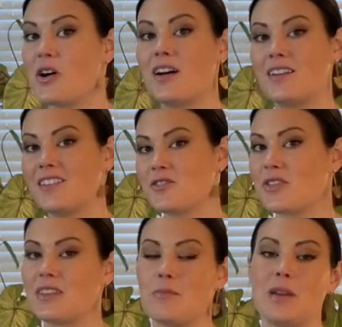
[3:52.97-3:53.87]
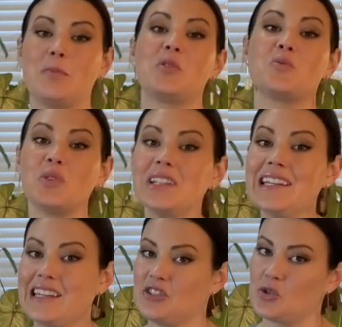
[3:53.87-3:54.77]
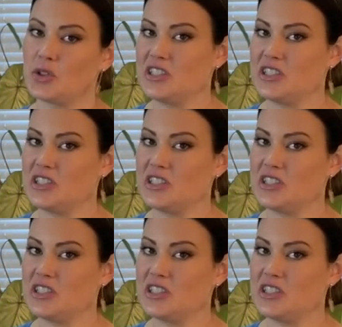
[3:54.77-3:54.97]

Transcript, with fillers: Another thing that people really enjoy